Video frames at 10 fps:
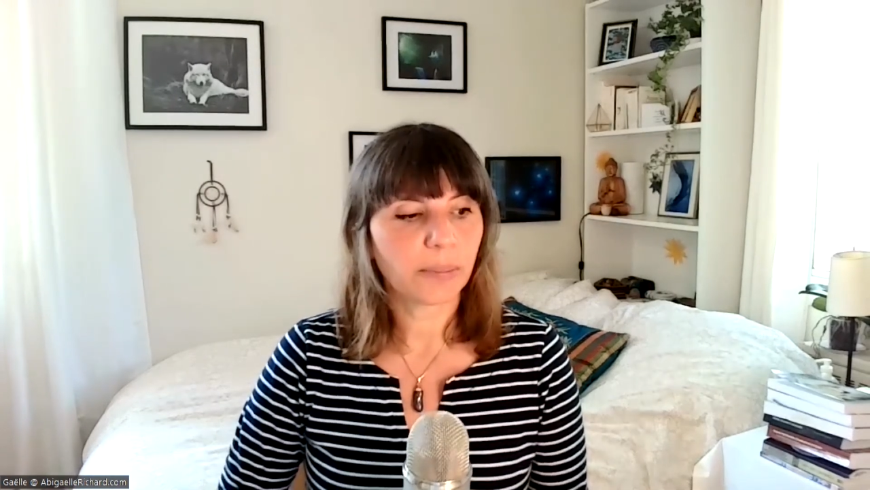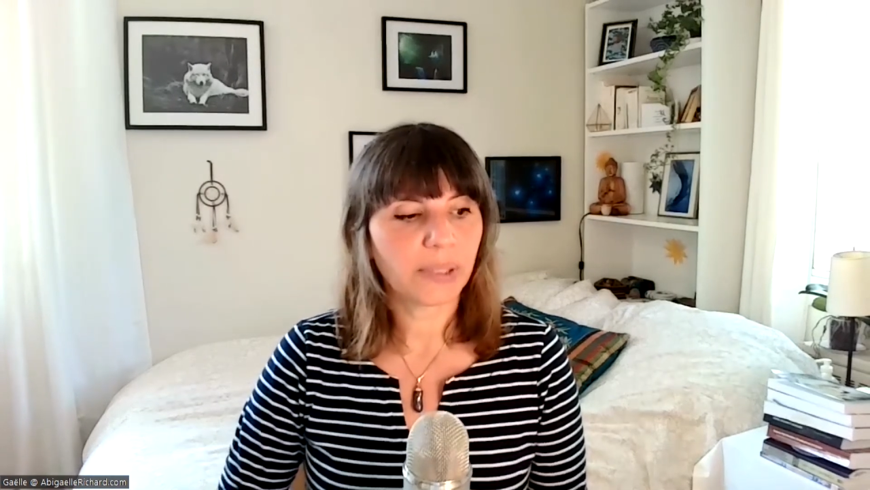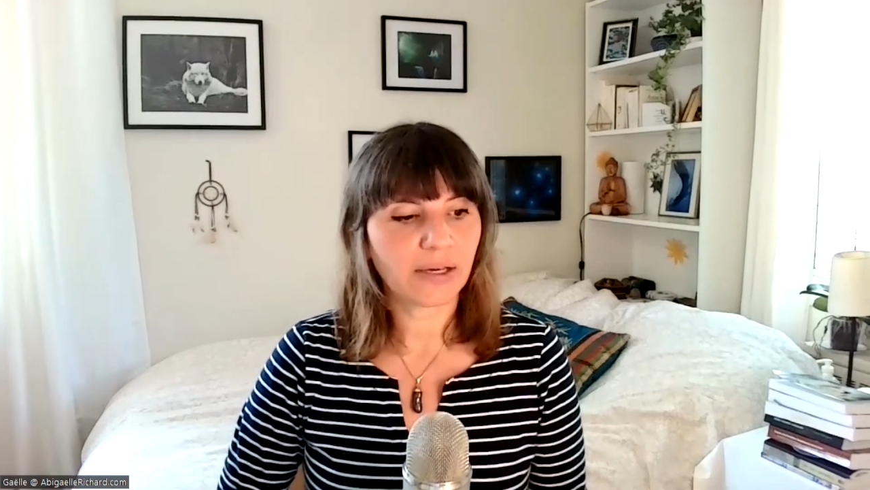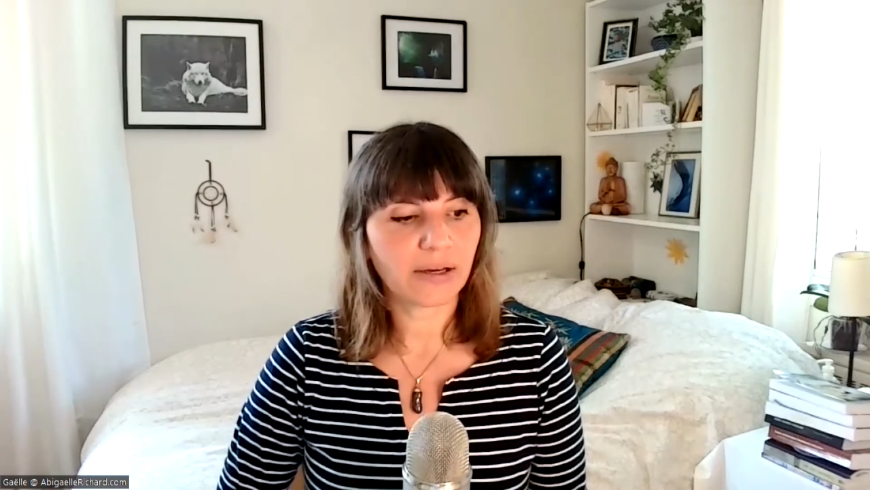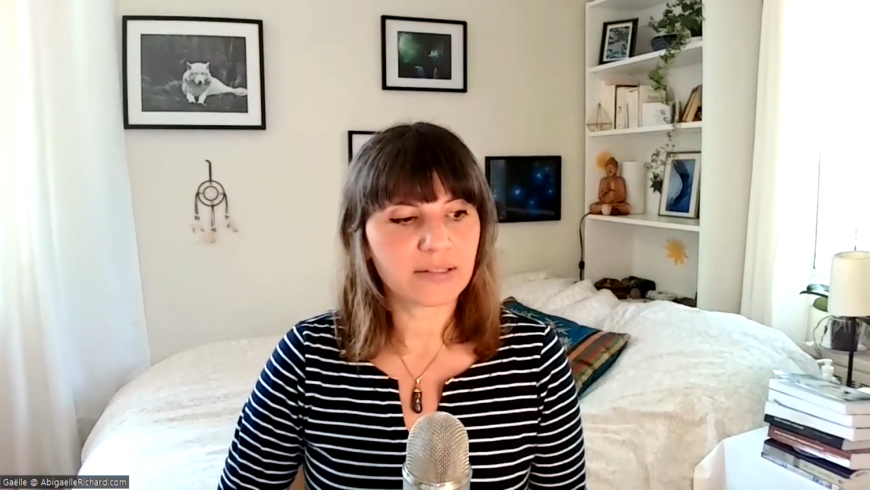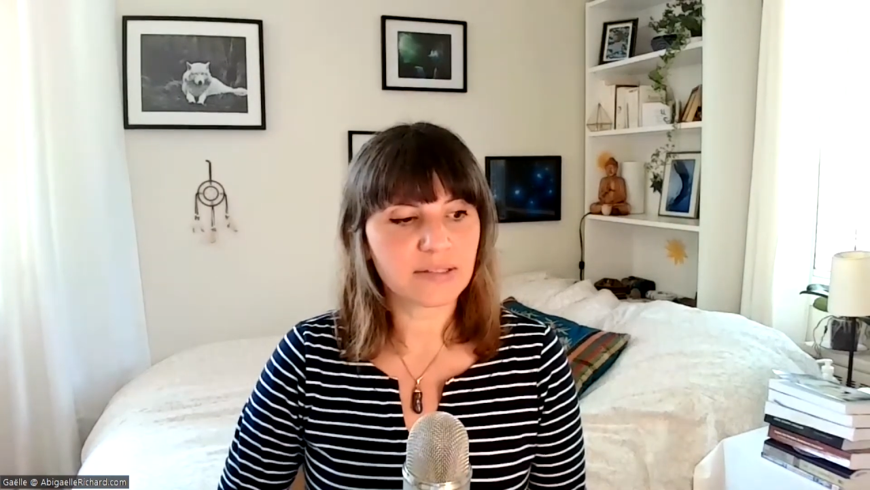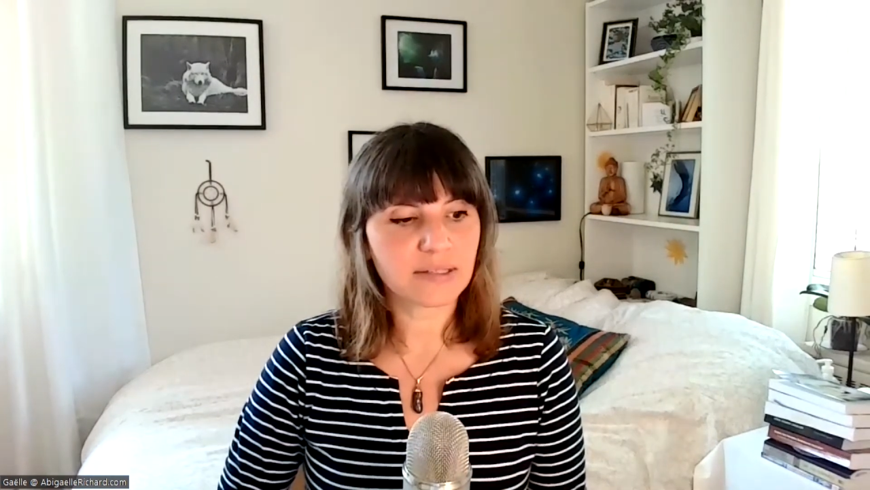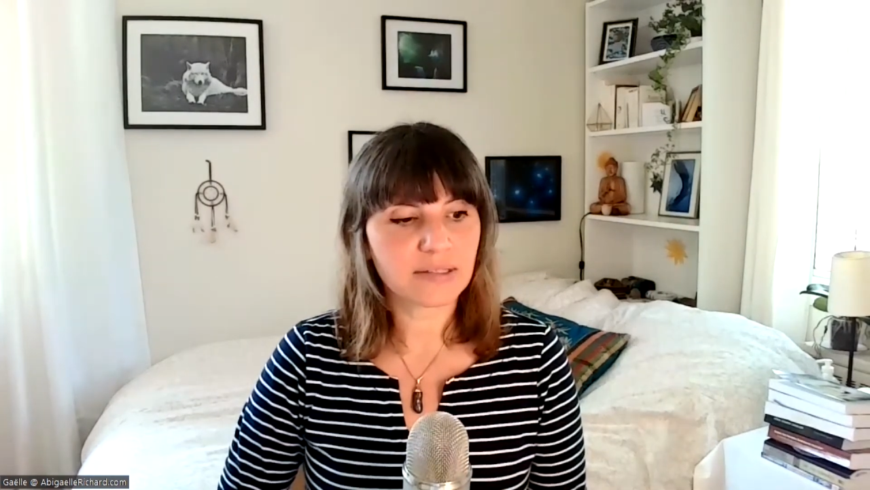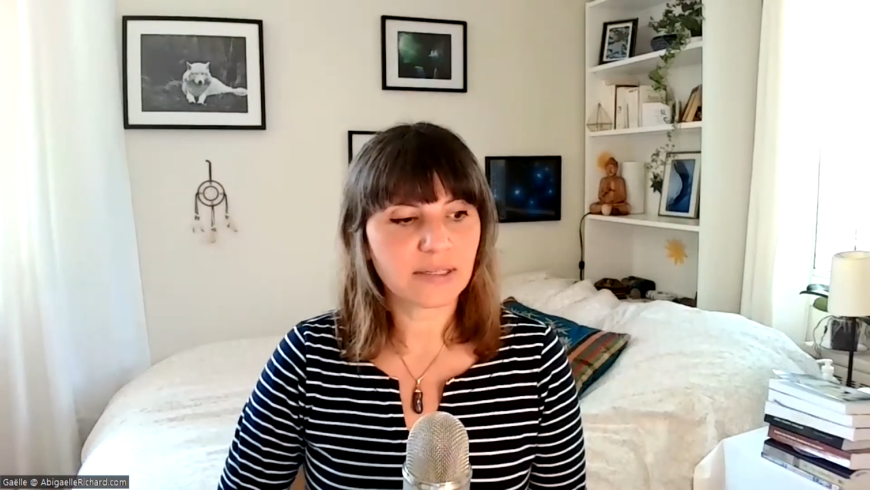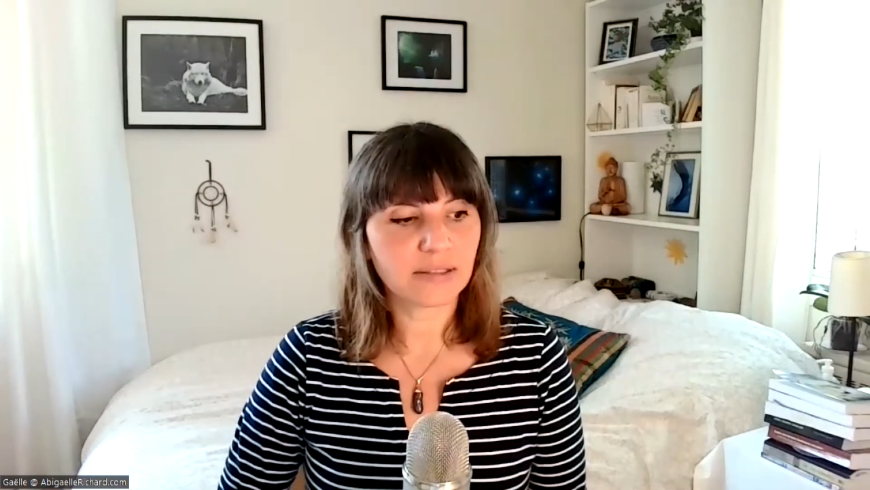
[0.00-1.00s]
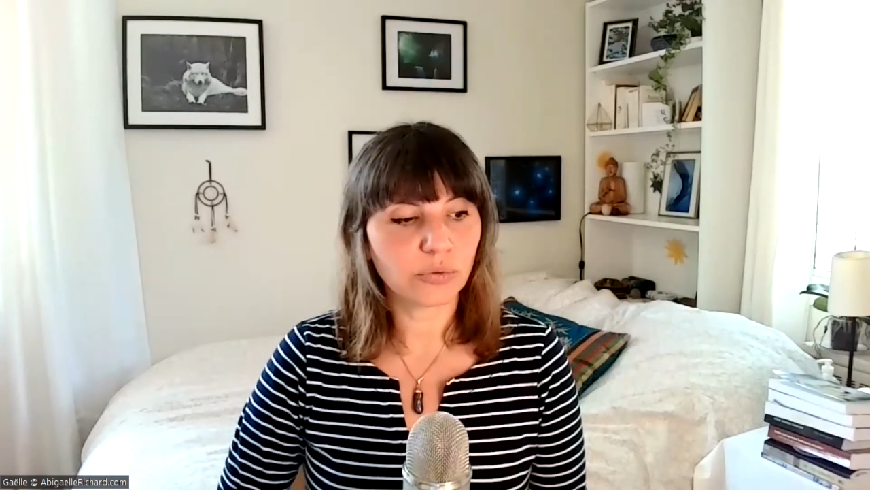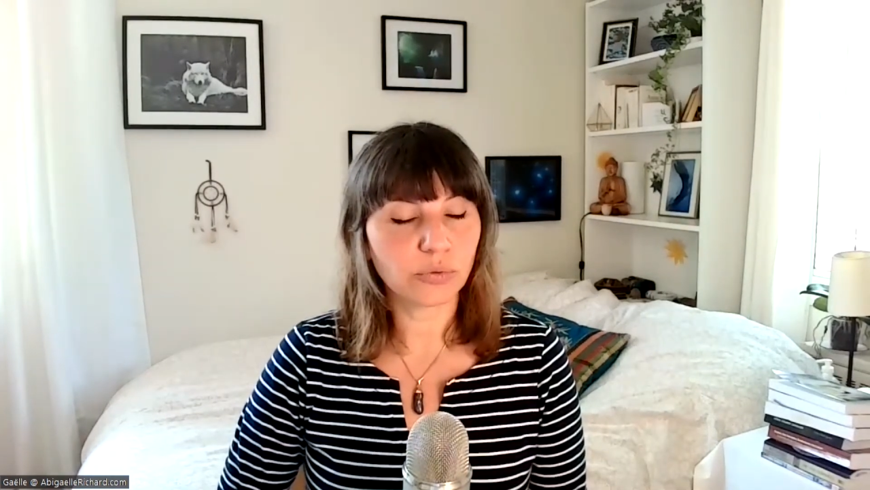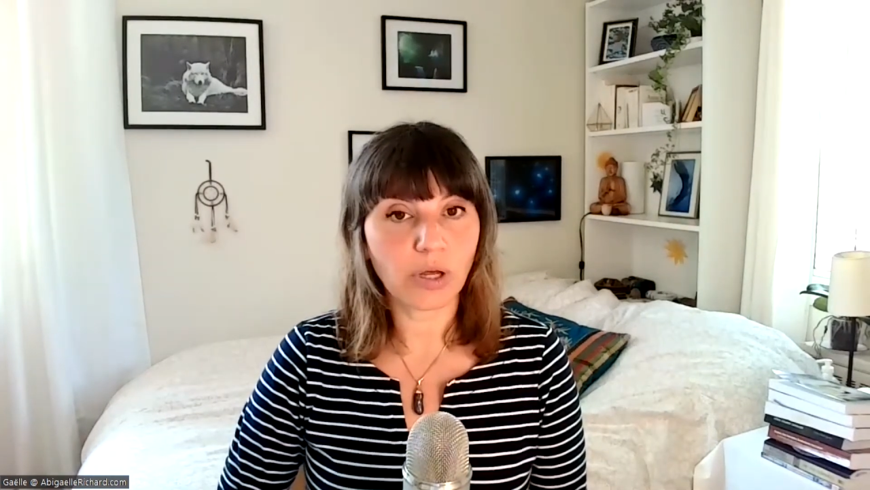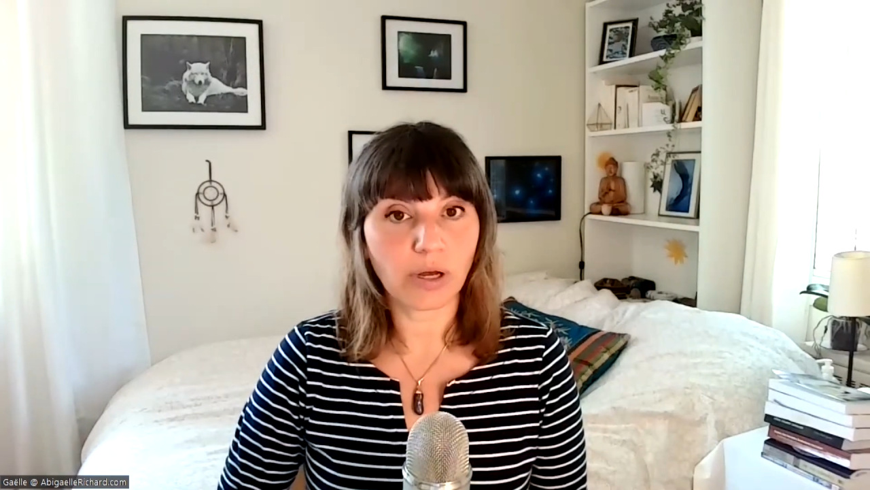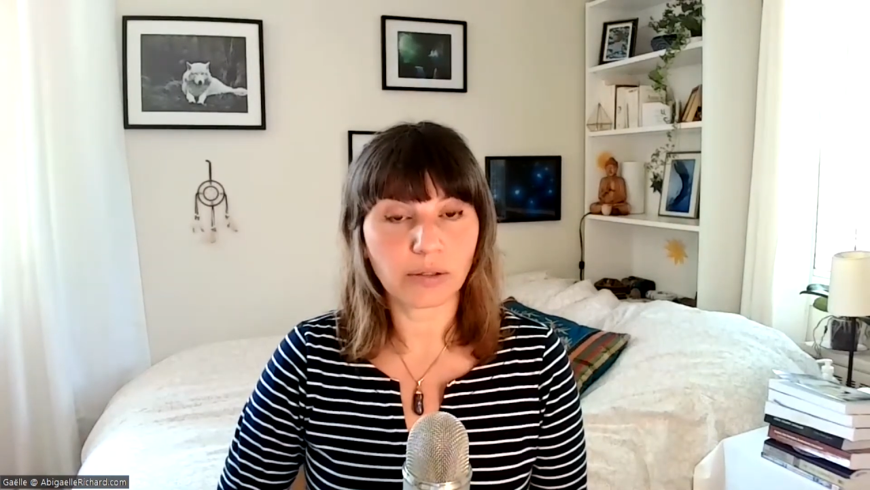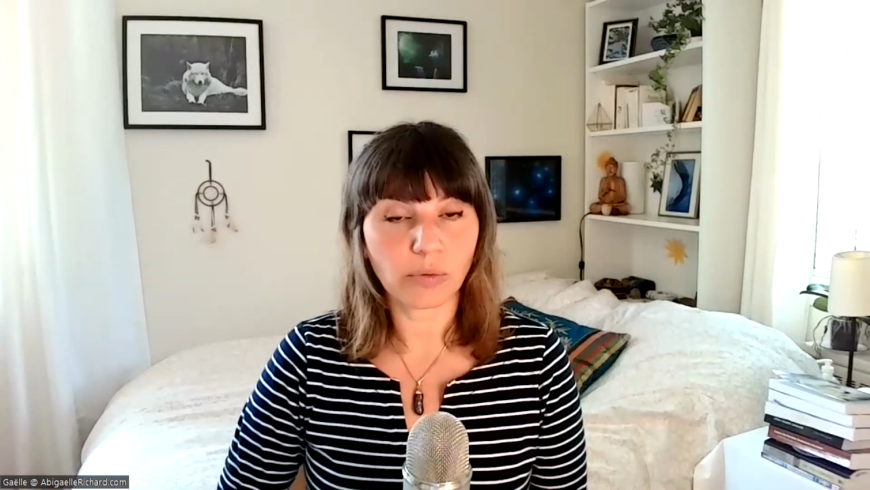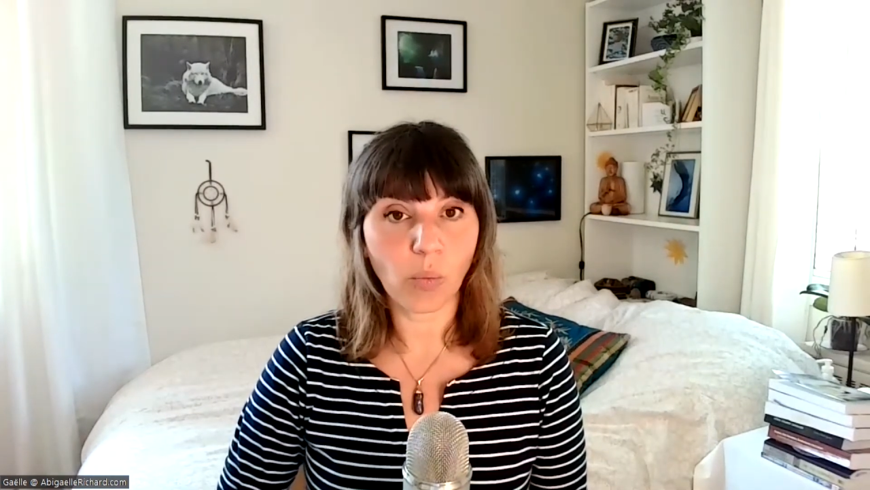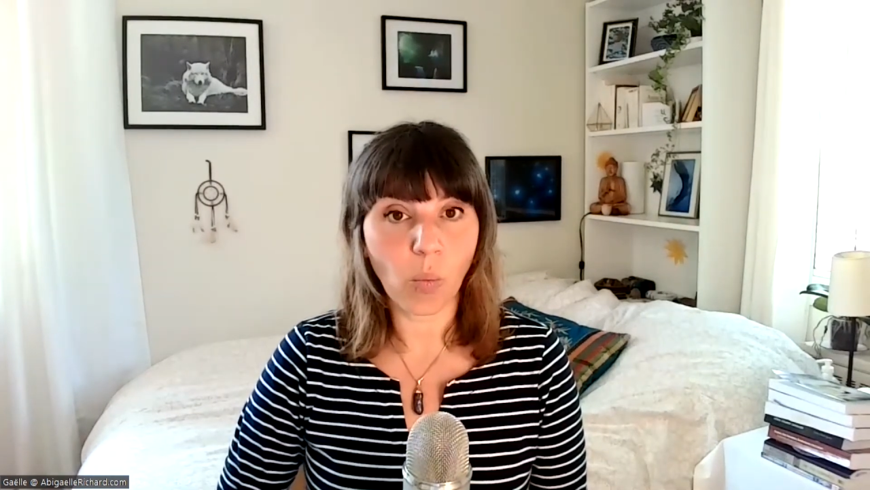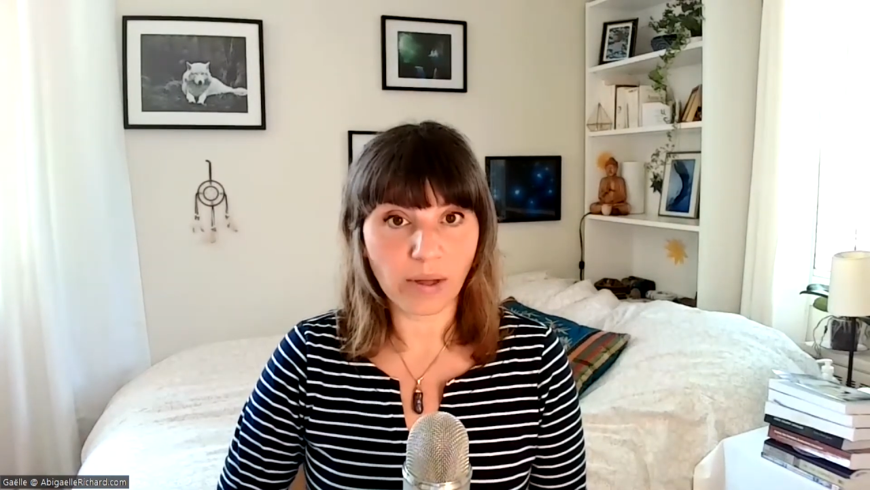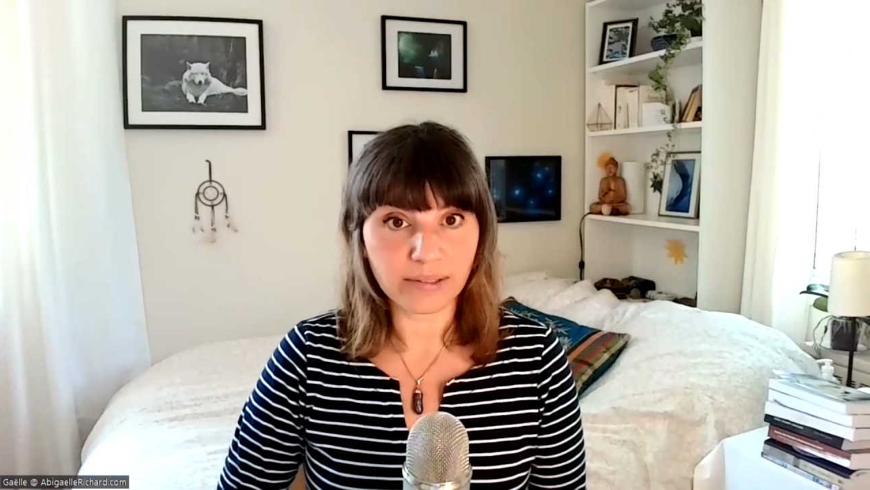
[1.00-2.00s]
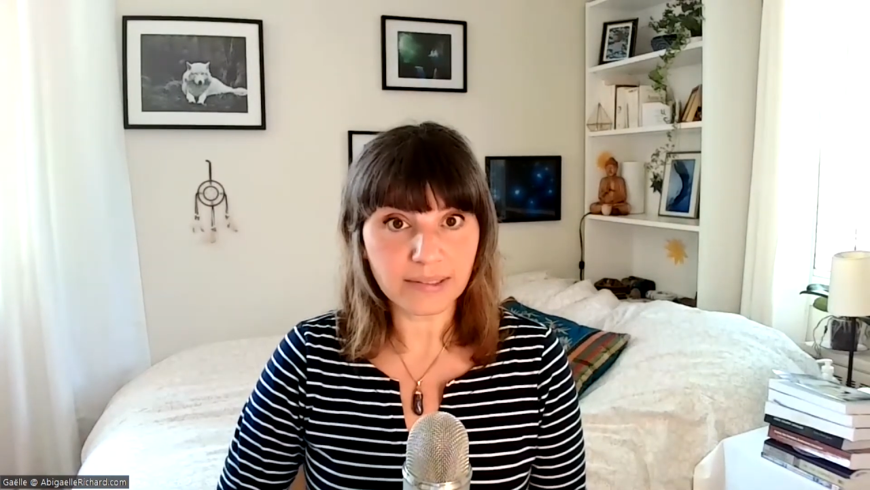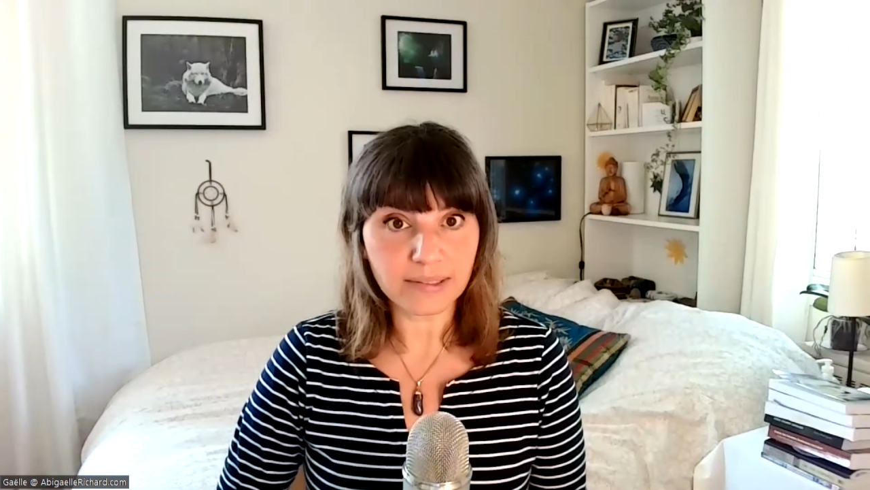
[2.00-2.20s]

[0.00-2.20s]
because they do not want